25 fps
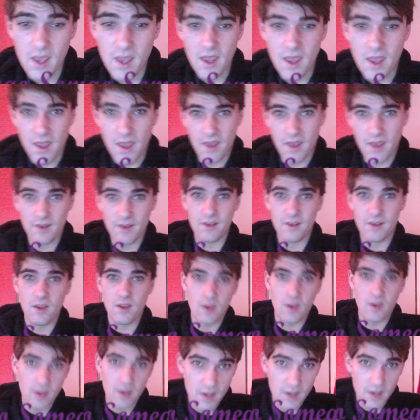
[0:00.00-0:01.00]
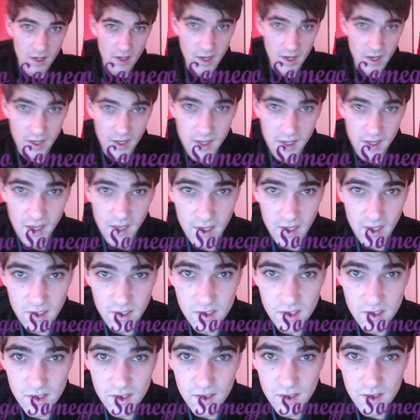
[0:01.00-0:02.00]
and uh, in
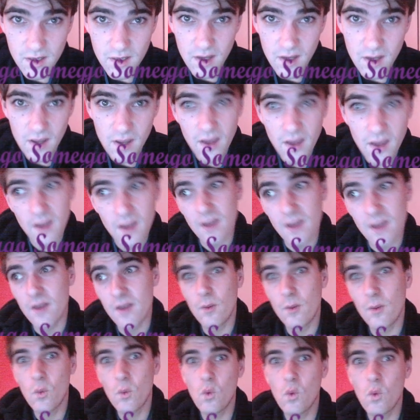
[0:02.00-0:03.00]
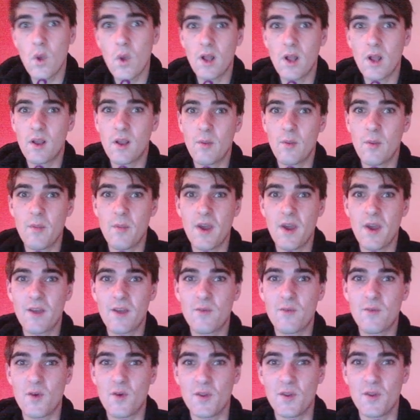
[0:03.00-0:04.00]
Lak'ech. Uh, welcome back
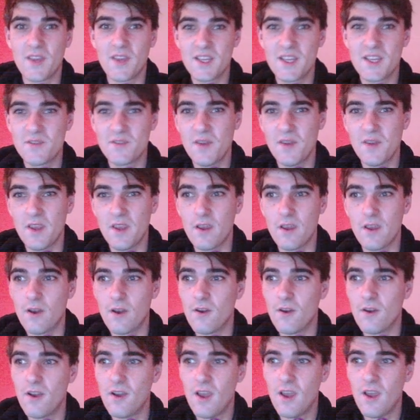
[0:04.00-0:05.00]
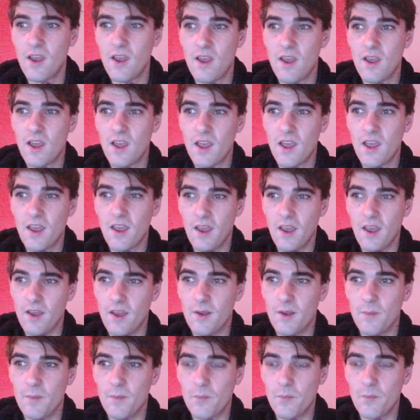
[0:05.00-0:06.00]
for our next video
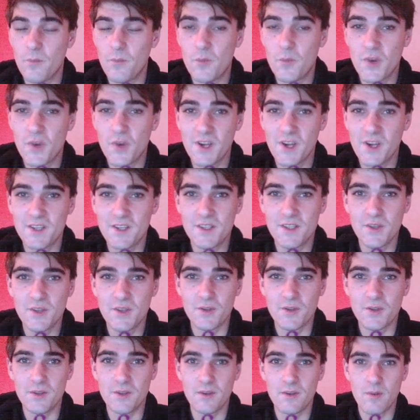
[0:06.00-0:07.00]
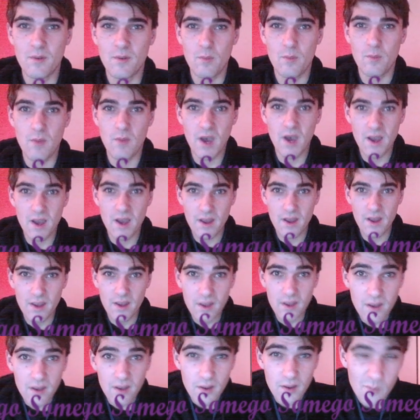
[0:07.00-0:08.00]
um, pretty soon. Bye.
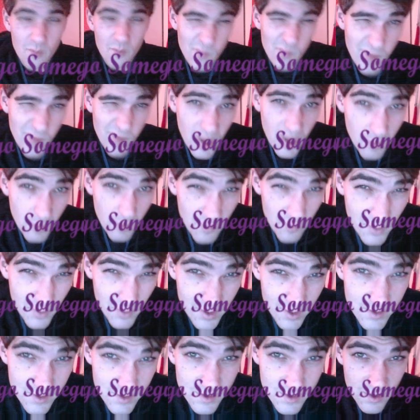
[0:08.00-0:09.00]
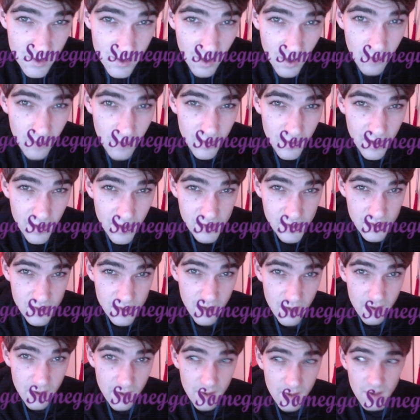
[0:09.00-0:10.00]
Bye, my friends. Have a nice
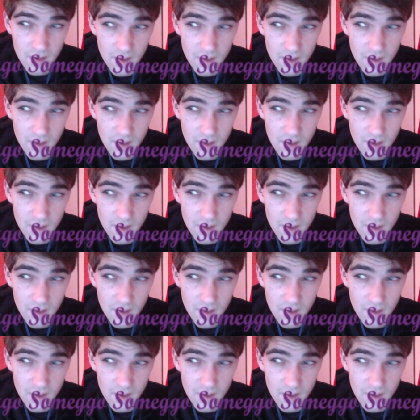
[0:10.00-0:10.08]
day.